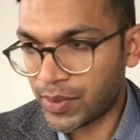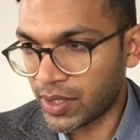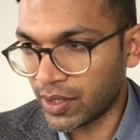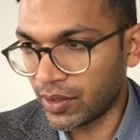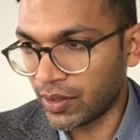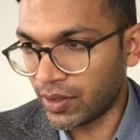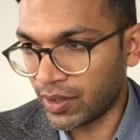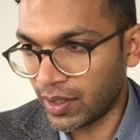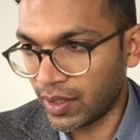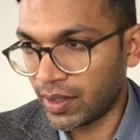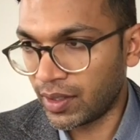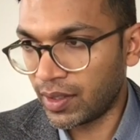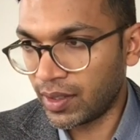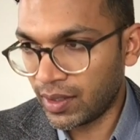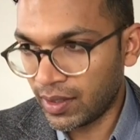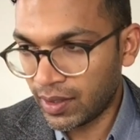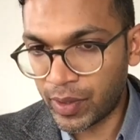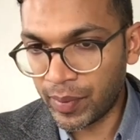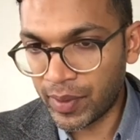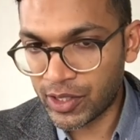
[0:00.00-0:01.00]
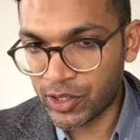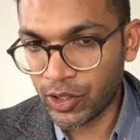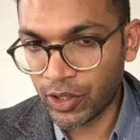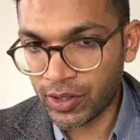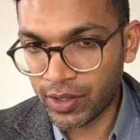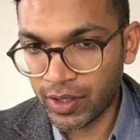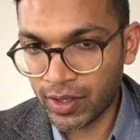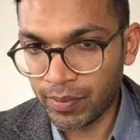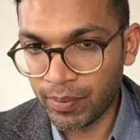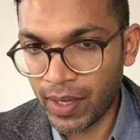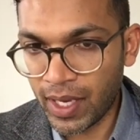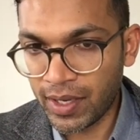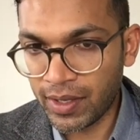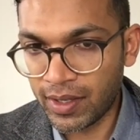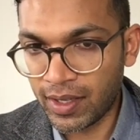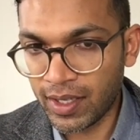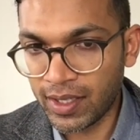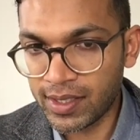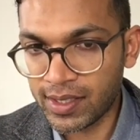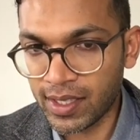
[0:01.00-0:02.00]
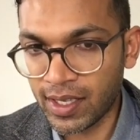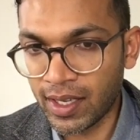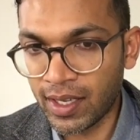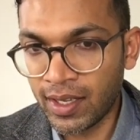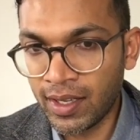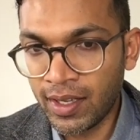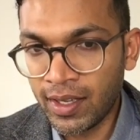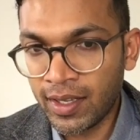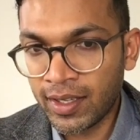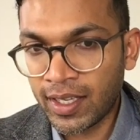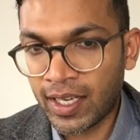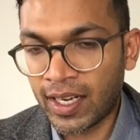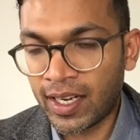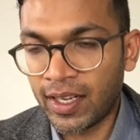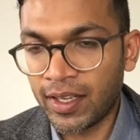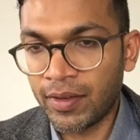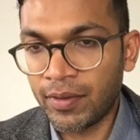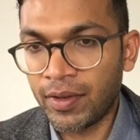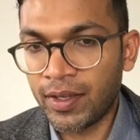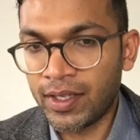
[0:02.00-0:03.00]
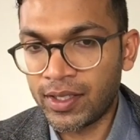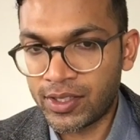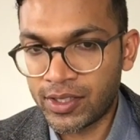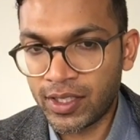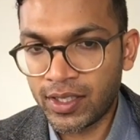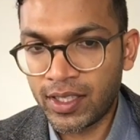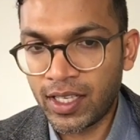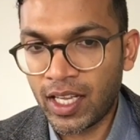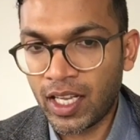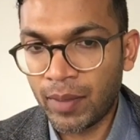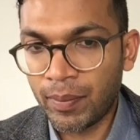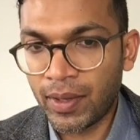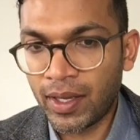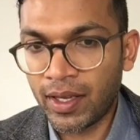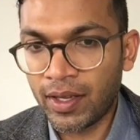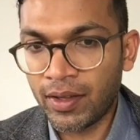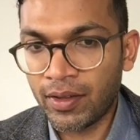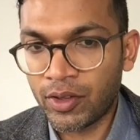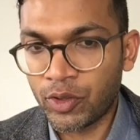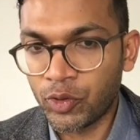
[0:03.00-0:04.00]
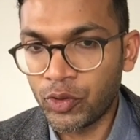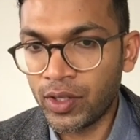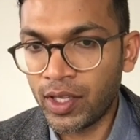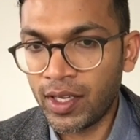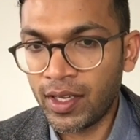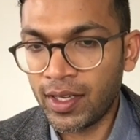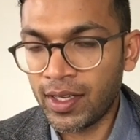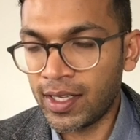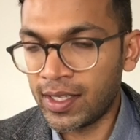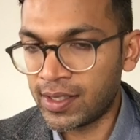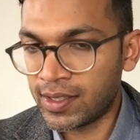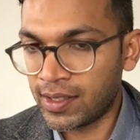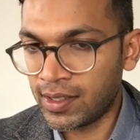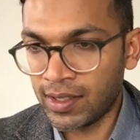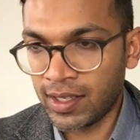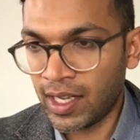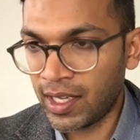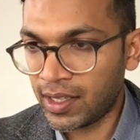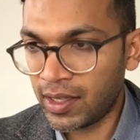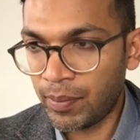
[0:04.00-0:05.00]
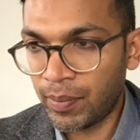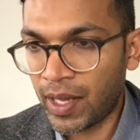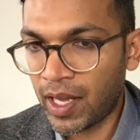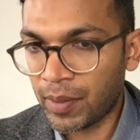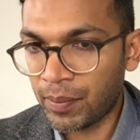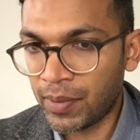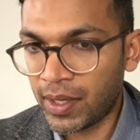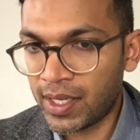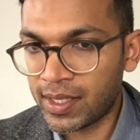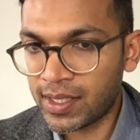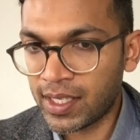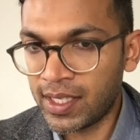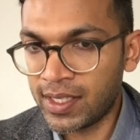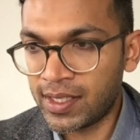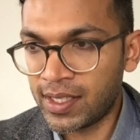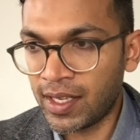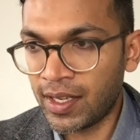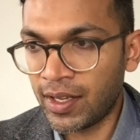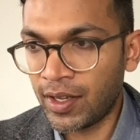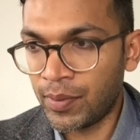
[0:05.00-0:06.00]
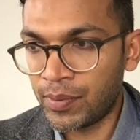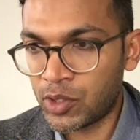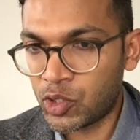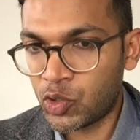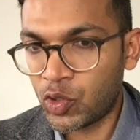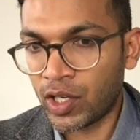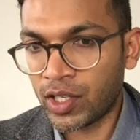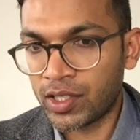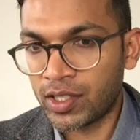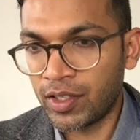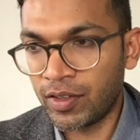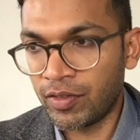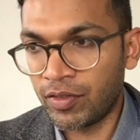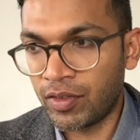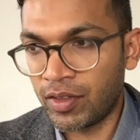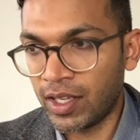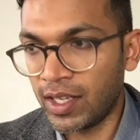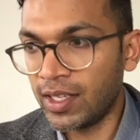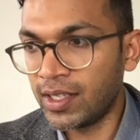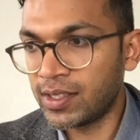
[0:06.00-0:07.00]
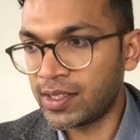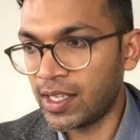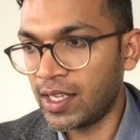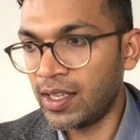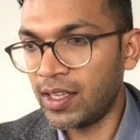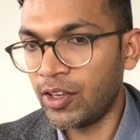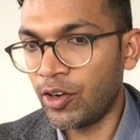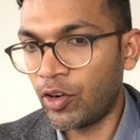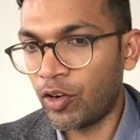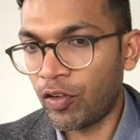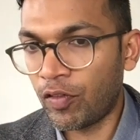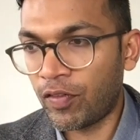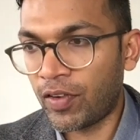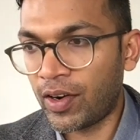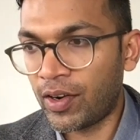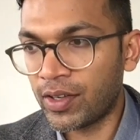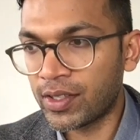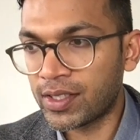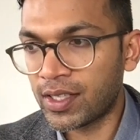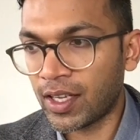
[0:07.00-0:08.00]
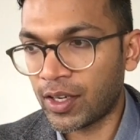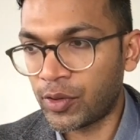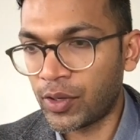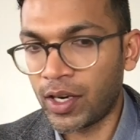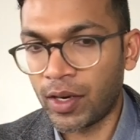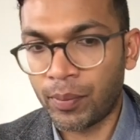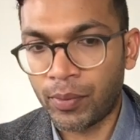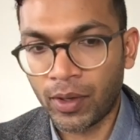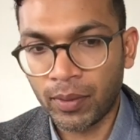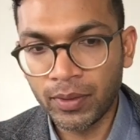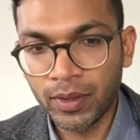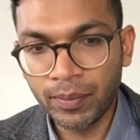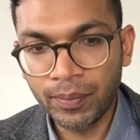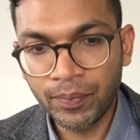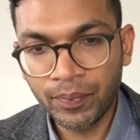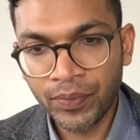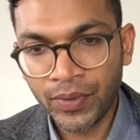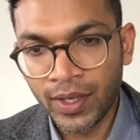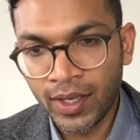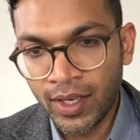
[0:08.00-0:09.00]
Absolutely. Um, pretty much got the main things there. Can I insert the L M A through there? Is, like the bag mask, is there obstructive things in the oropharynx that create a problem?